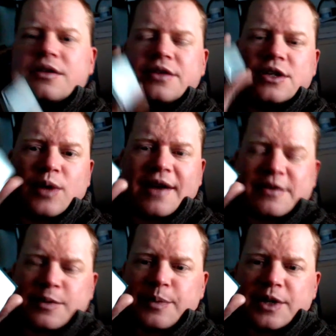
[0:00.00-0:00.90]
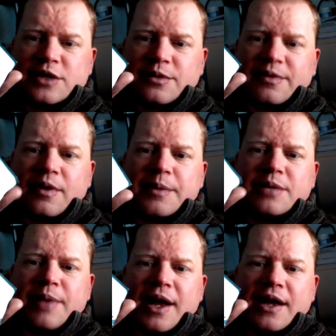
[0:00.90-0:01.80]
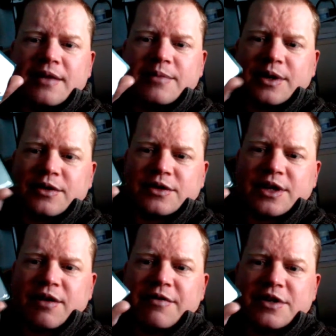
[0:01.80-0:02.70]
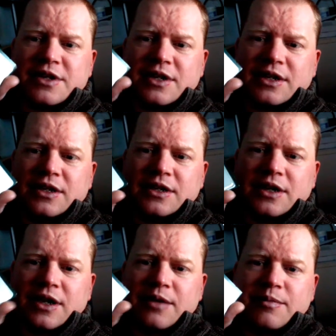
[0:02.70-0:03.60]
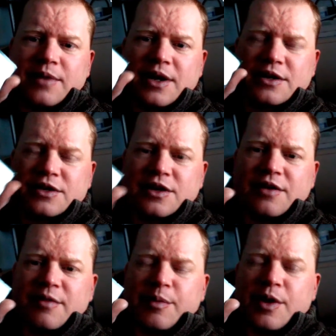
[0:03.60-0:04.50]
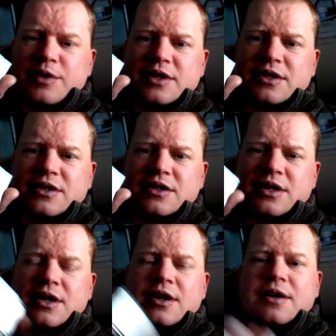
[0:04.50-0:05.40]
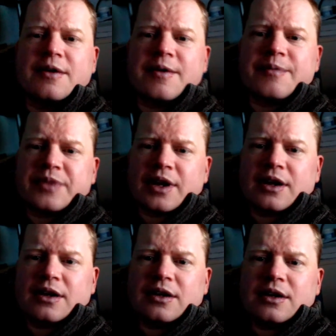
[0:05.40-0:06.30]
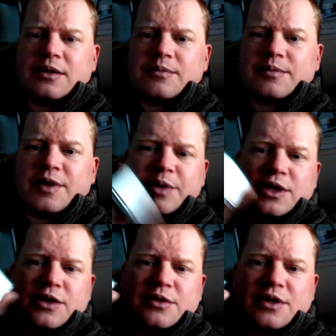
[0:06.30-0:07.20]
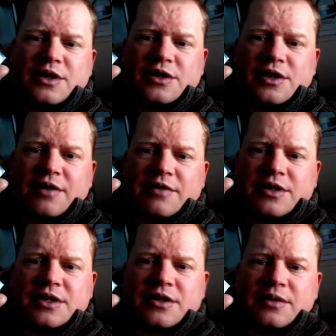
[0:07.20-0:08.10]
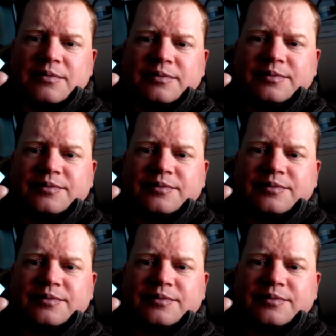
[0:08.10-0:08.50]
these will have to be picked up from eBay because they're obviously um, server processors um, that have been used in the server system.